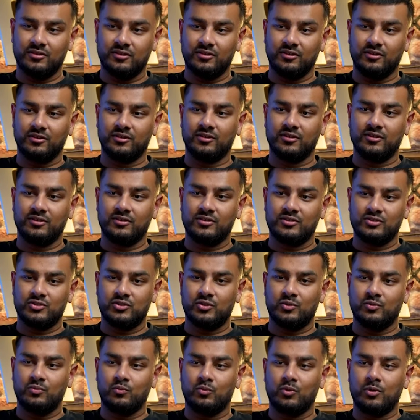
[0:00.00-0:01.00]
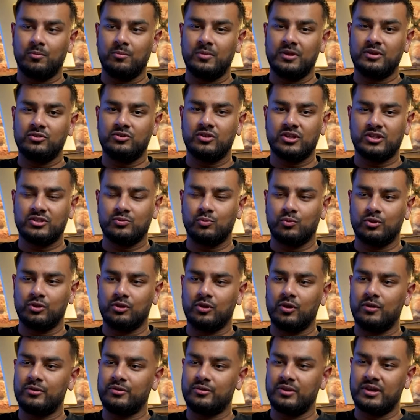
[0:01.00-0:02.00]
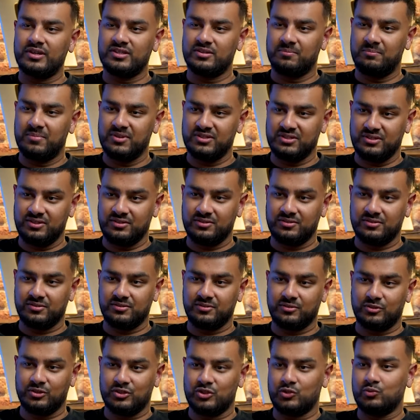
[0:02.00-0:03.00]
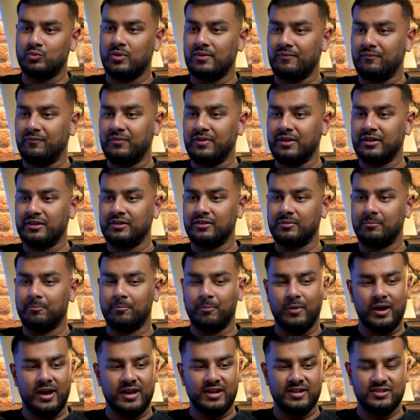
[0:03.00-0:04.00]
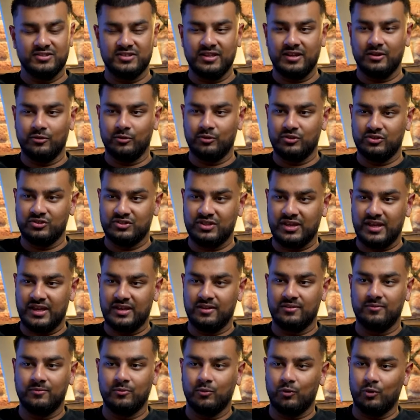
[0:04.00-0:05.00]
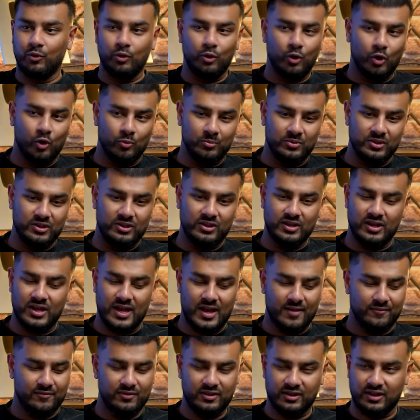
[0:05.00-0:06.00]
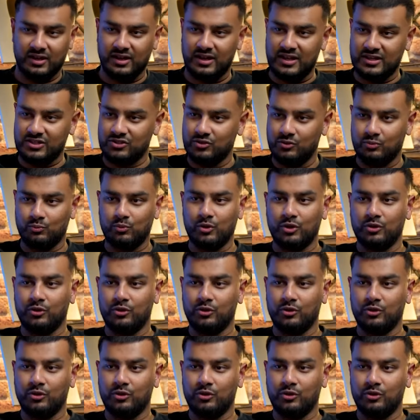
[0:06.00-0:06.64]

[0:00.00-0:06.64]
Yeah. Yeah, literally. So then what made you actually want to go into it as a business? Because there's one thing, buying and selling on the side, or hobby, having a collection and